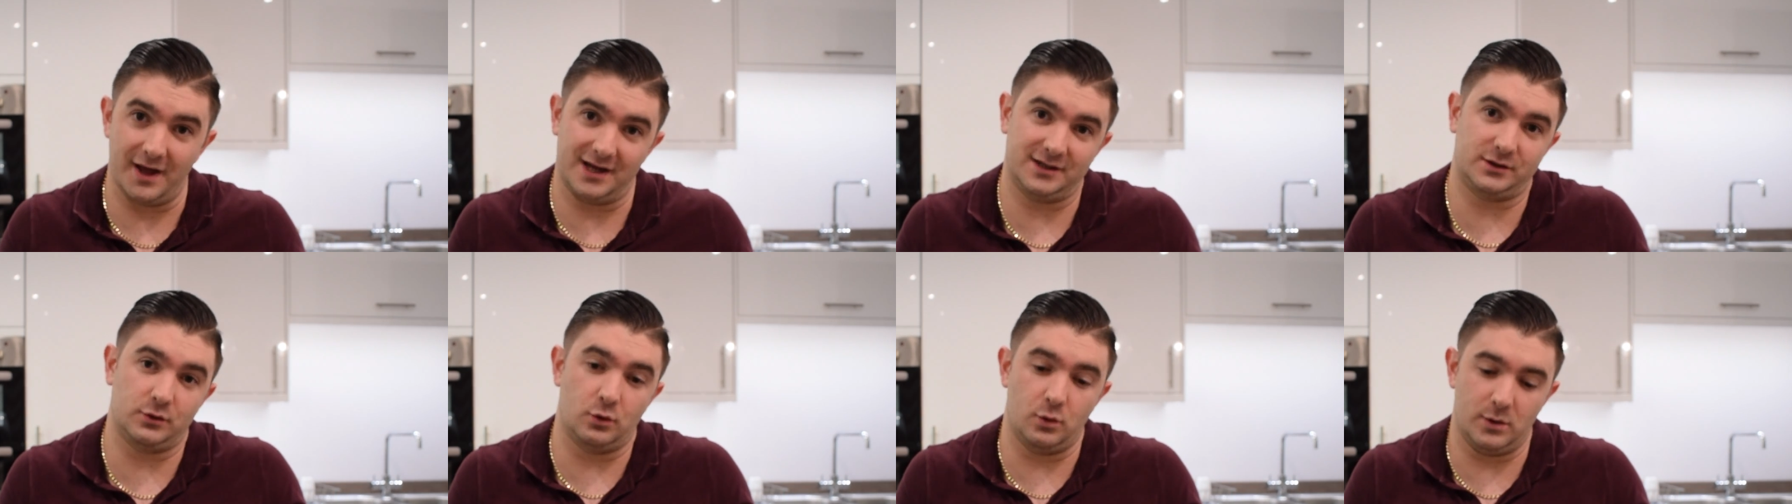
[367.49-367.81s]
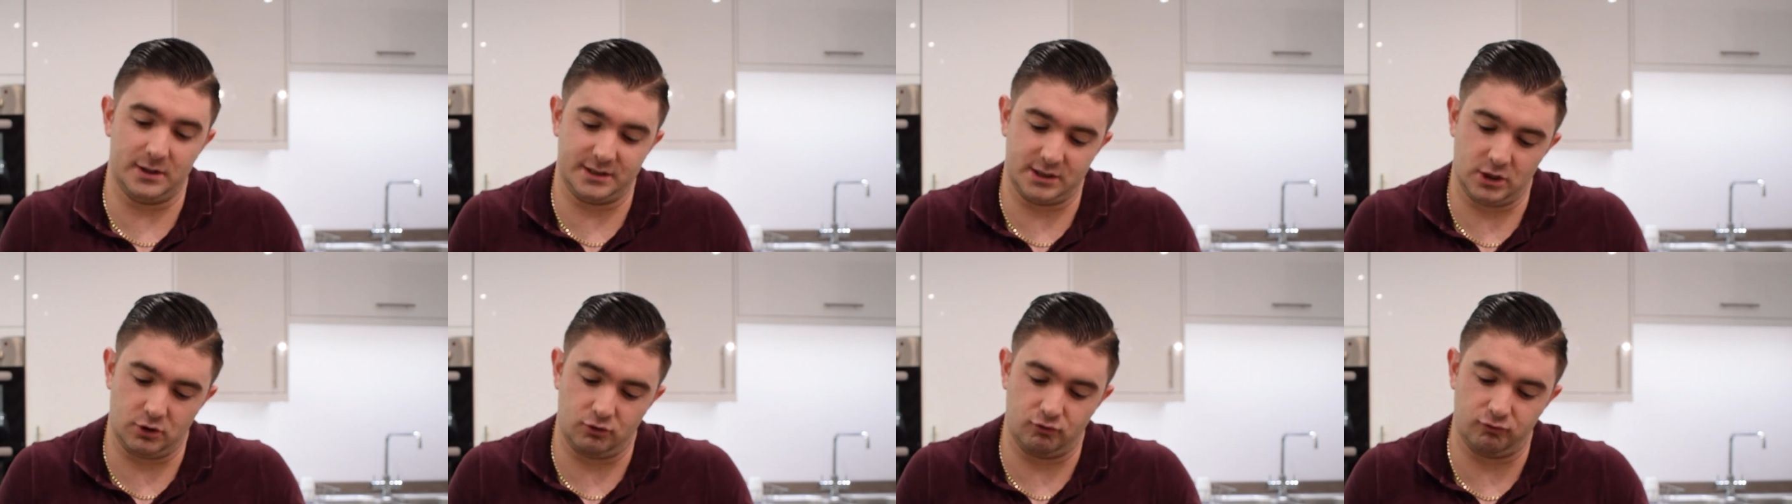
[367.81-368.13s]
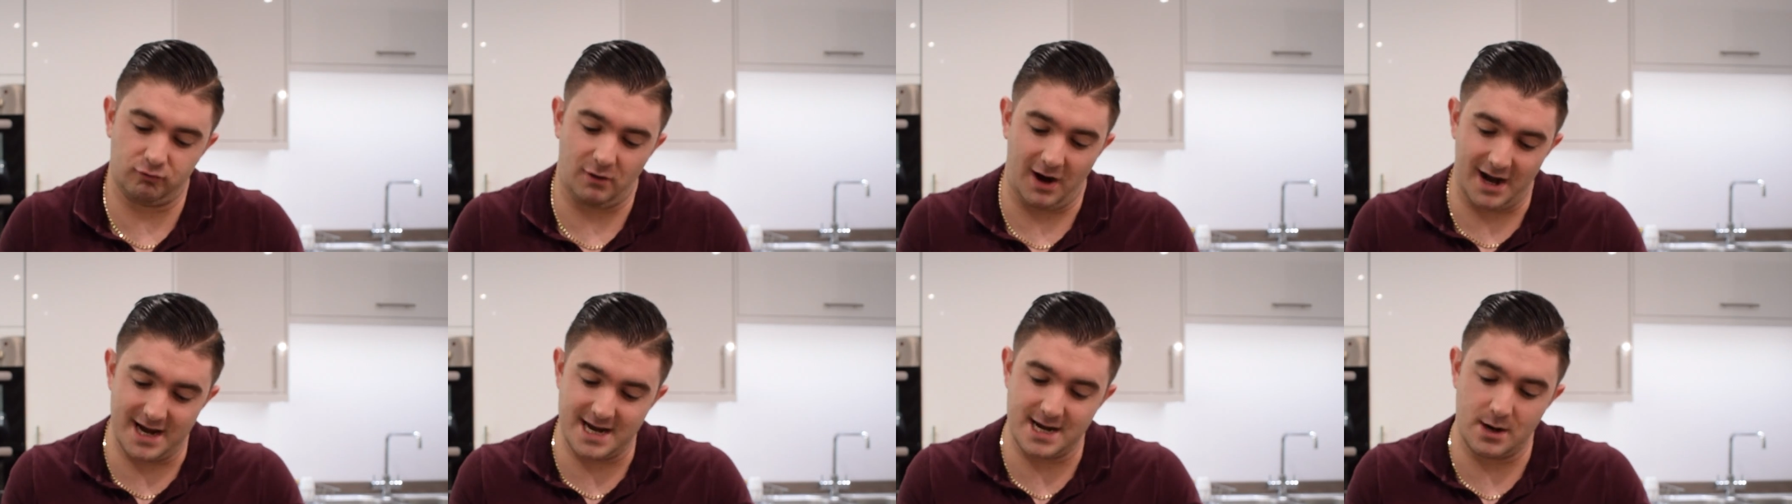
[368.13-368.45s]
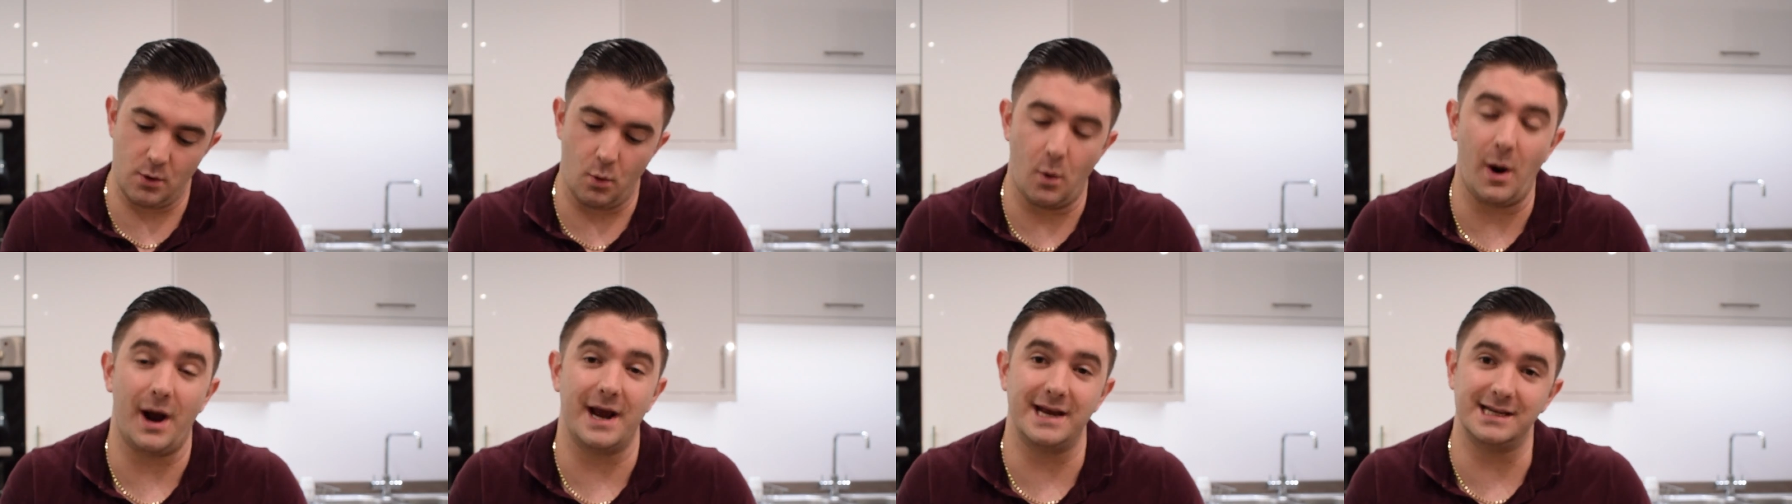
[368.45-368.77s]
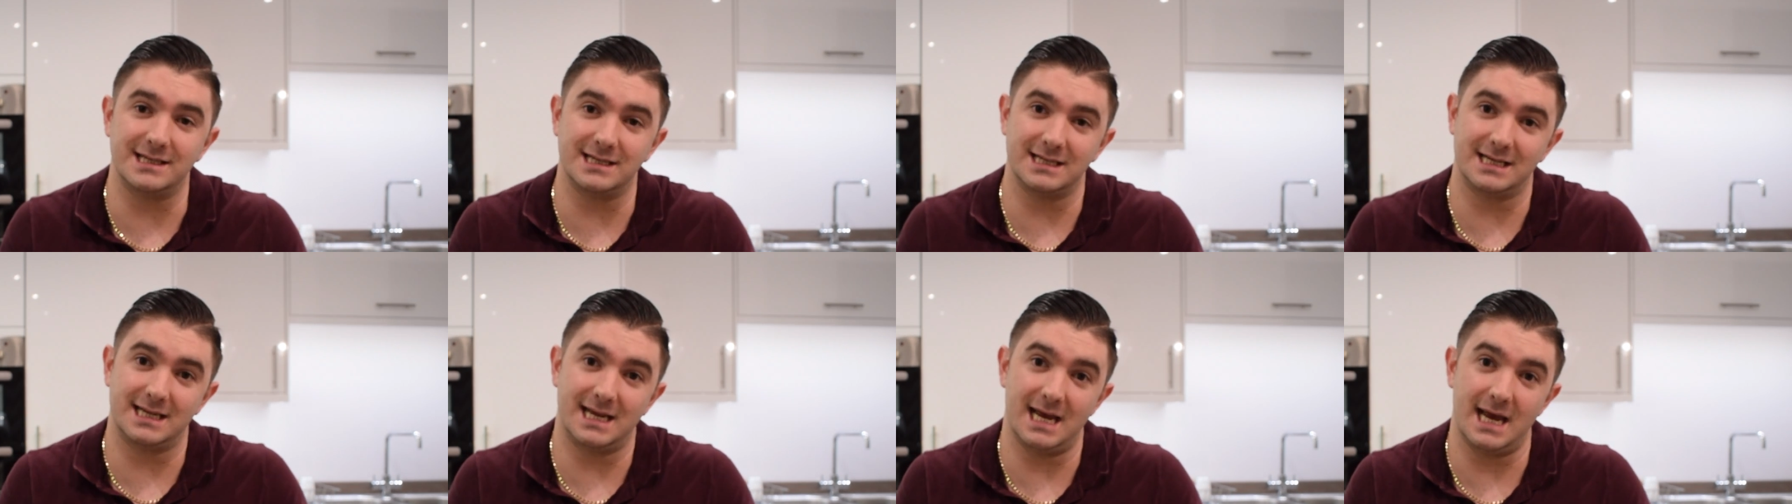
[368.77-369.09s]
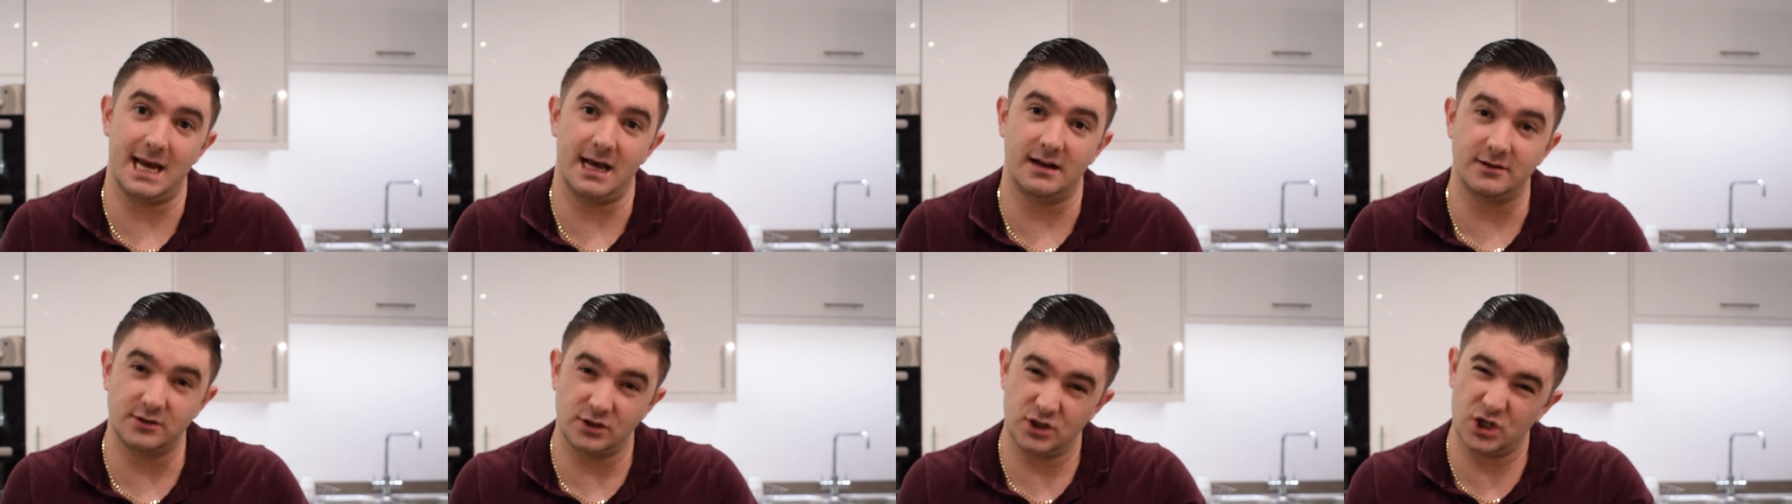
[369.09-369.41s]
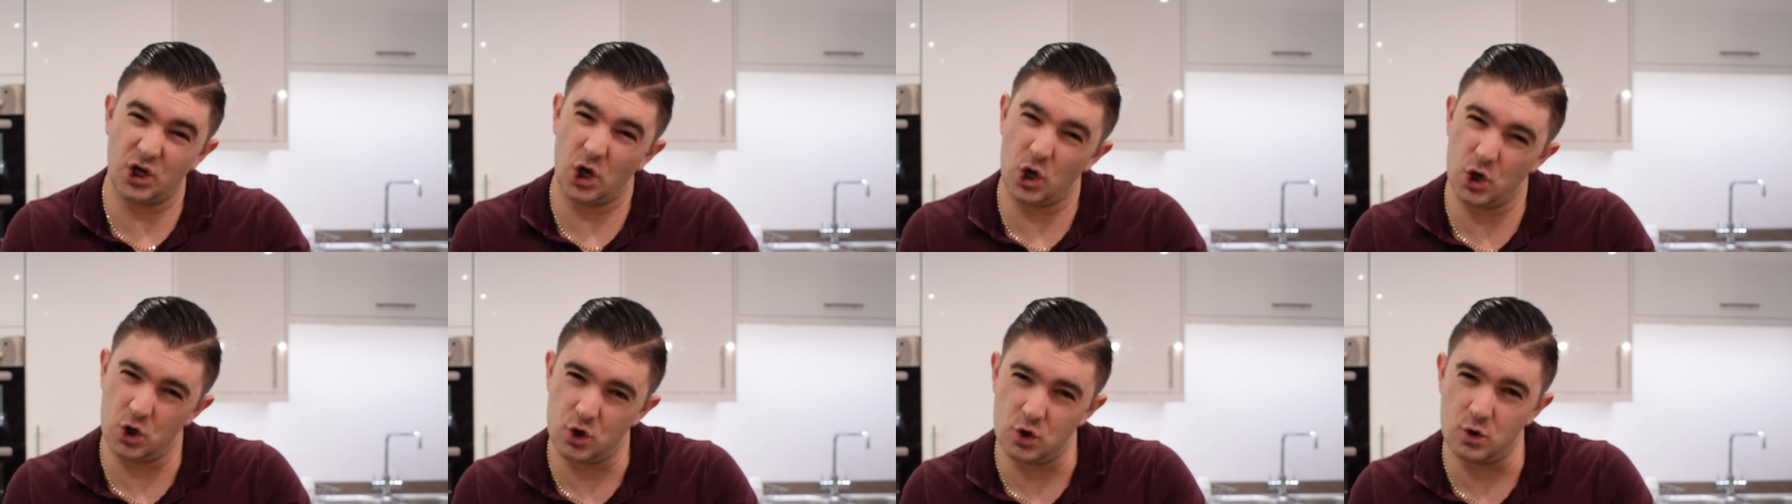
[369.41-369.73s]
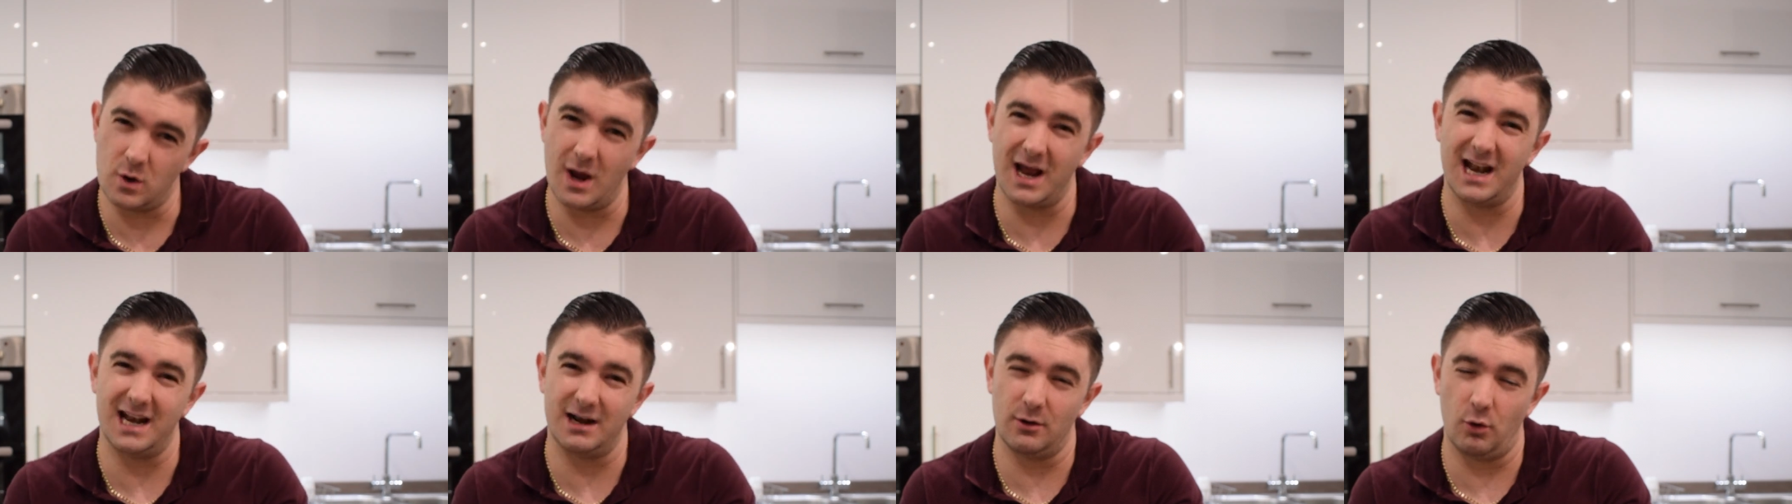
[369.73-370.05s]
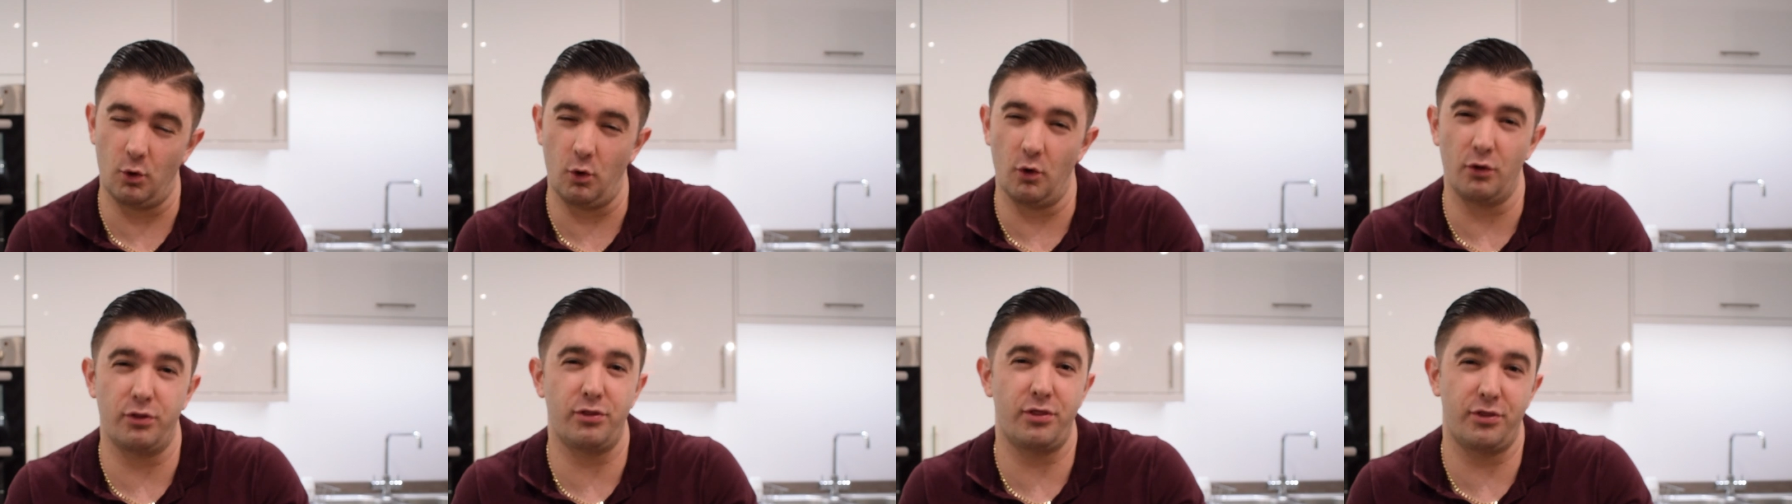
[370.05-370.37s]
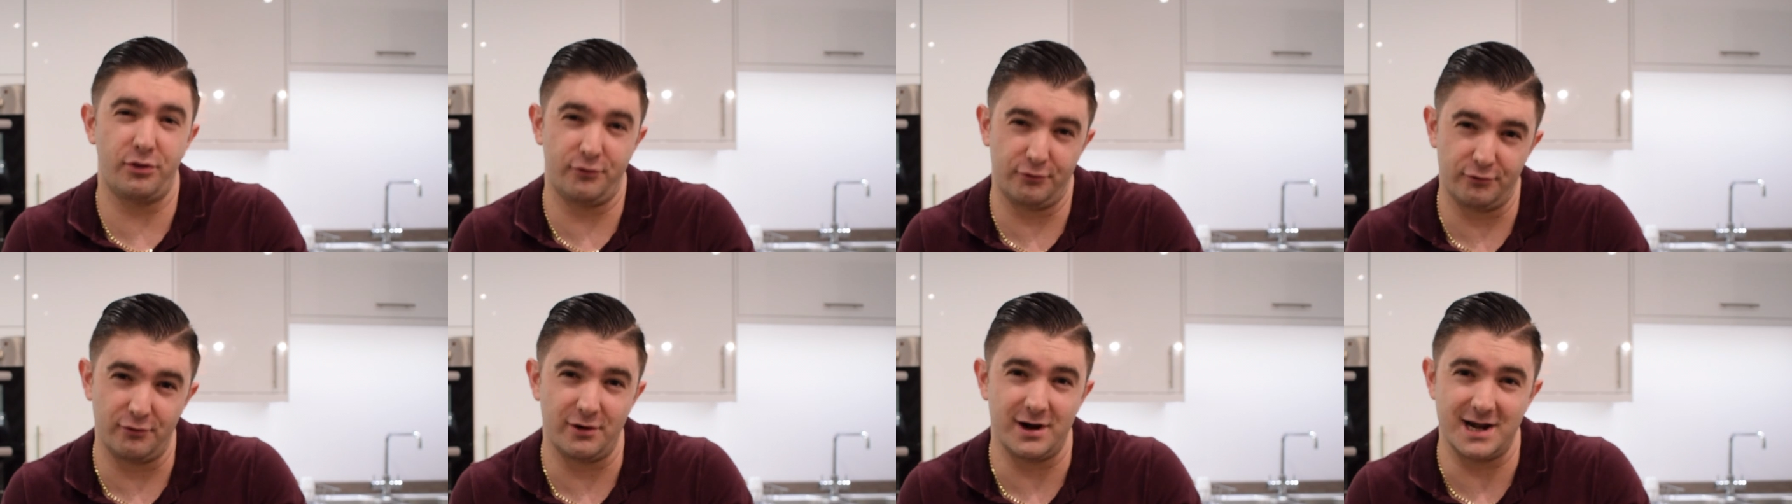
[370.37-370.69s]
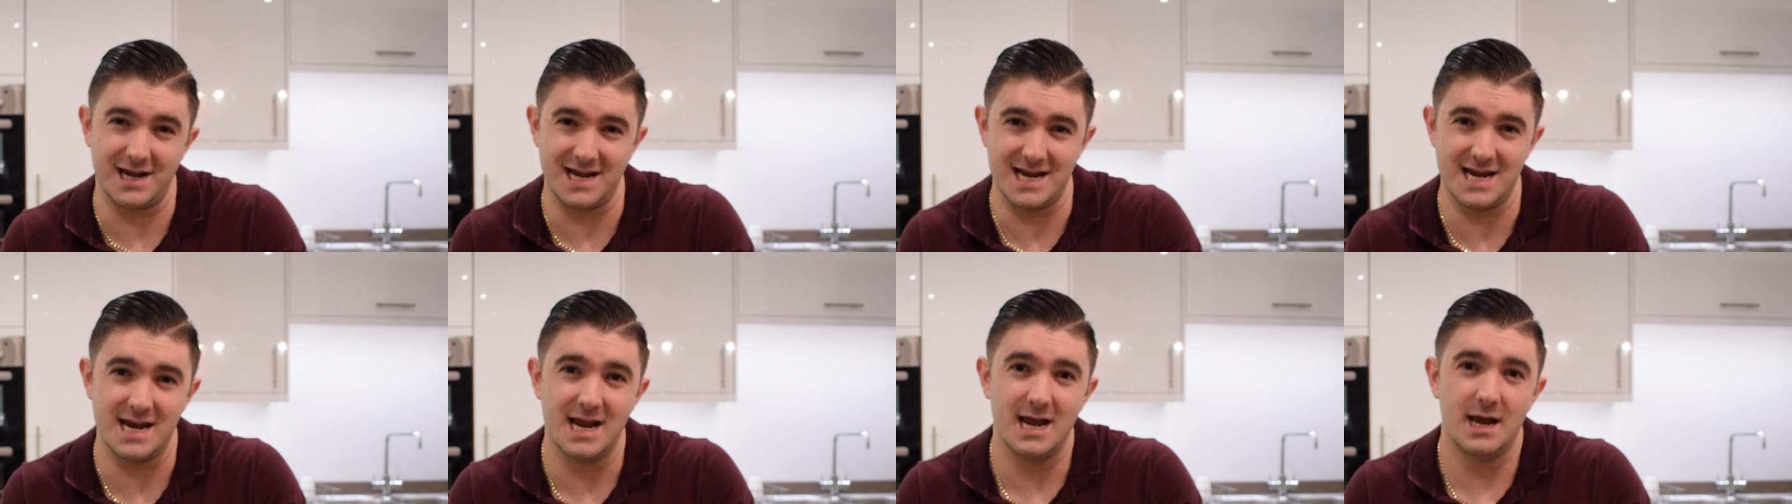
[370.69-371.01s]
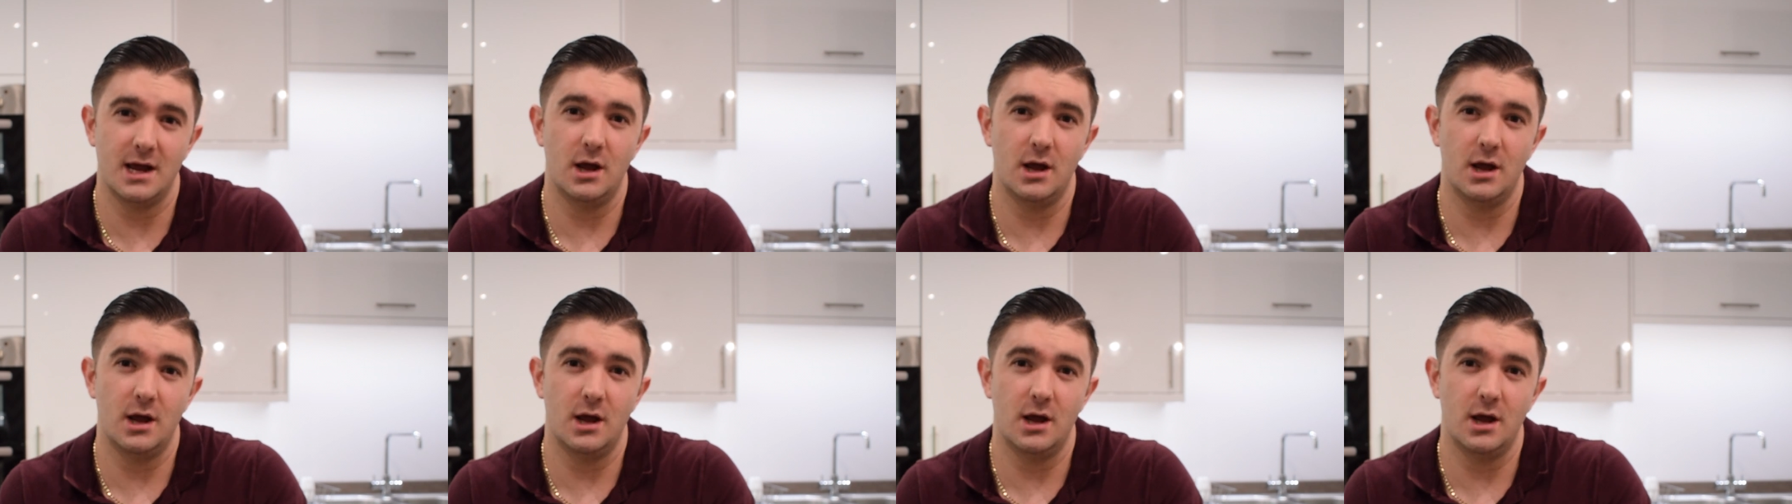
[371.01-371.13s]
That's always a great way to get 2 or 3